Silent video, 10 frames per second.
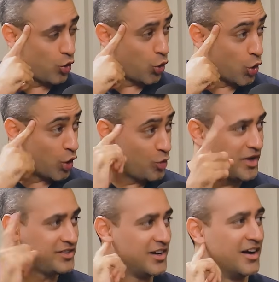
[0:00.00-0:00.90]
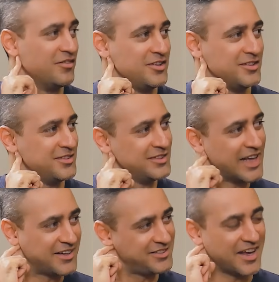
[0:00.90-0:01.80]
always loved
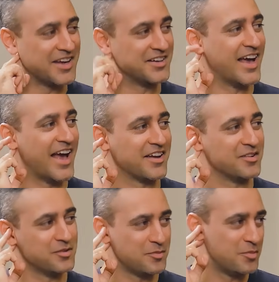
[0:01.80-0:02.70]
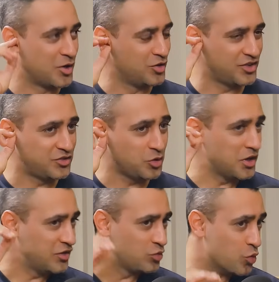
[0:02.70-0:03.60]
that side gag because
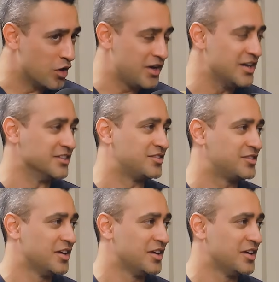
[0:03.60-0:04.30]
it's wordless,